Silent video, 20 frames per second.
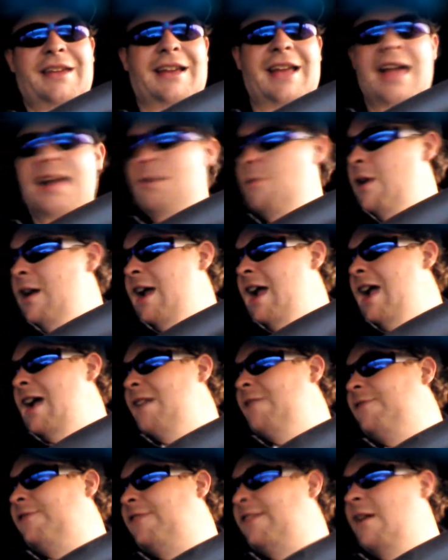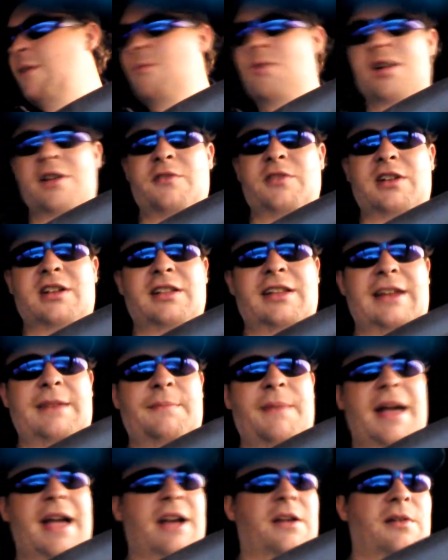kind of want to have somewhat of a
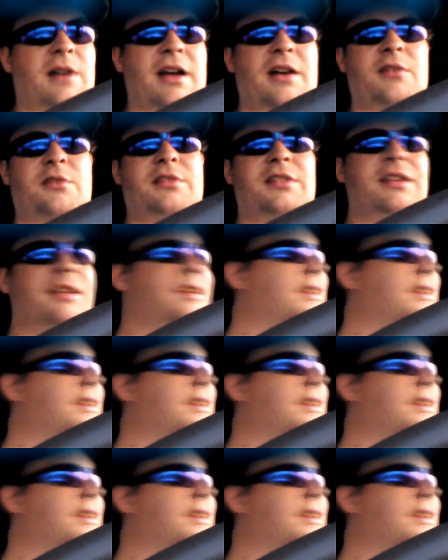clean background.